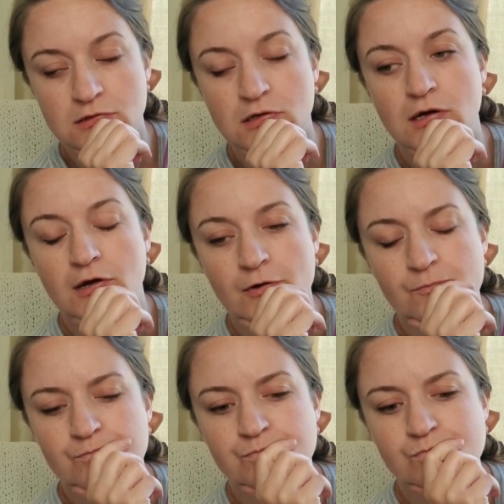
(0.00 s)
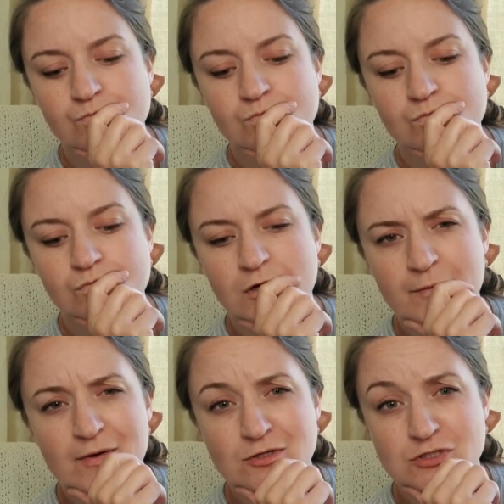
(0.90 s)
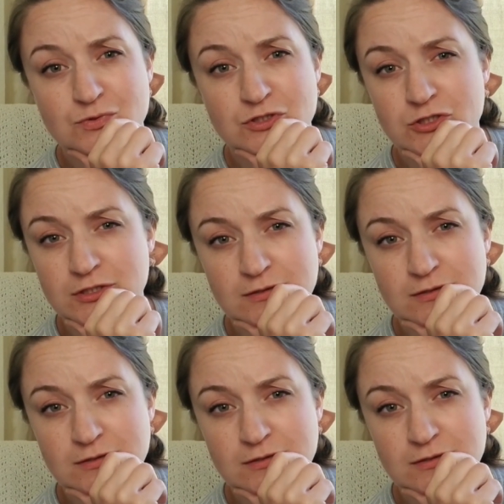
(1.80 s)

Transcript: I'll probably just return it,